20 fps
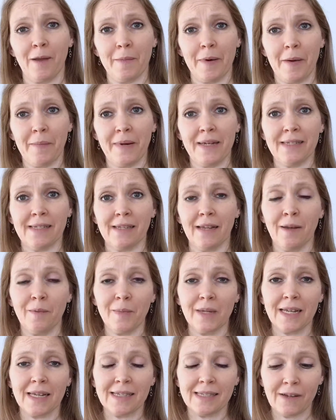about my son,
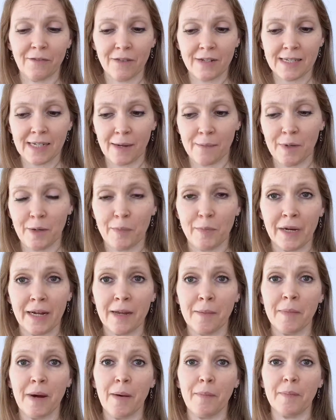because every time you bring
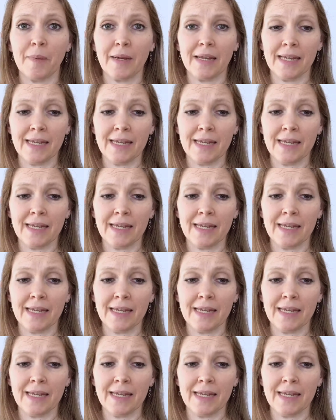him up,